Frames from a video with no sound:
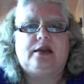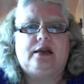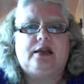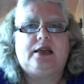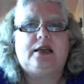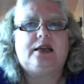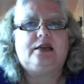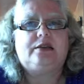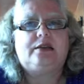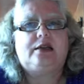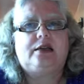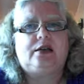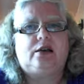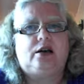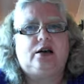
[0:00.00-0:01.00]
It is
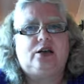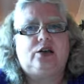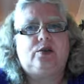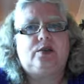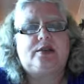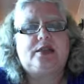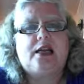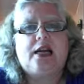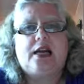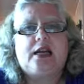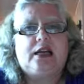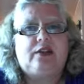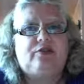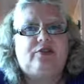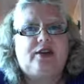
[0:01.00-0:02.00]
innocuous.
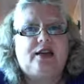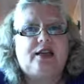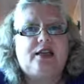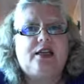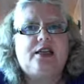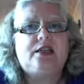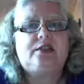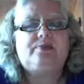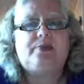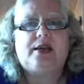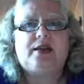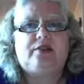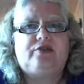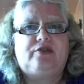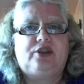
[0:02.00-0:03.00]
In fact, it is
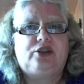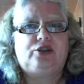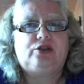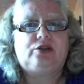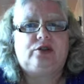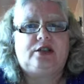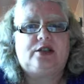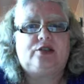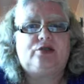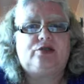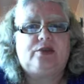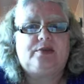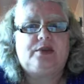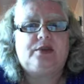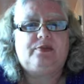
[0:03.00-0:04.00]
beneficial,
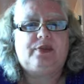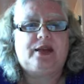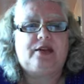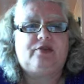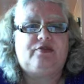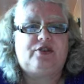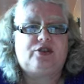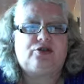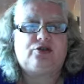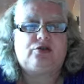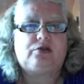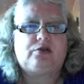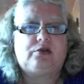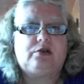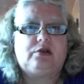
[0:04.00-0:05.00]
extremely
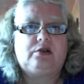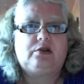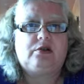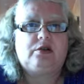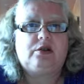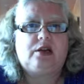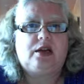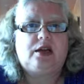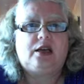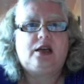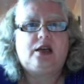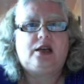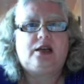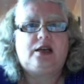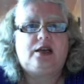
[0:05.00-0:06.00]
beneficial.
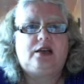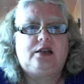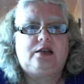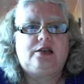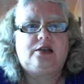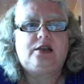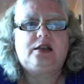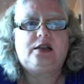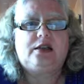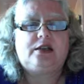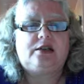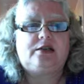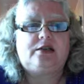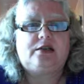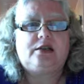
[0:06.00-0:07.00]
It, it's, it,
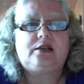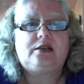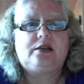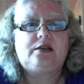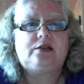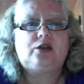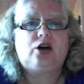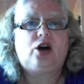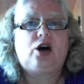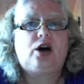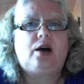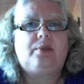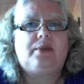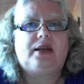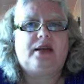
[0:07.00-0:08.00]
is, it is
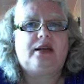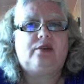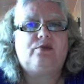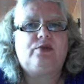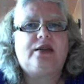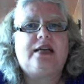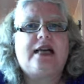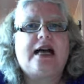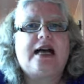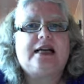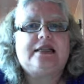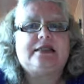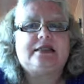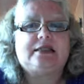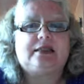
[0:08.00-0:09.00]
calming and
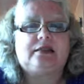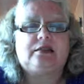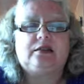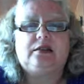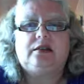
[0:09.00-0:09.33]
relaxing.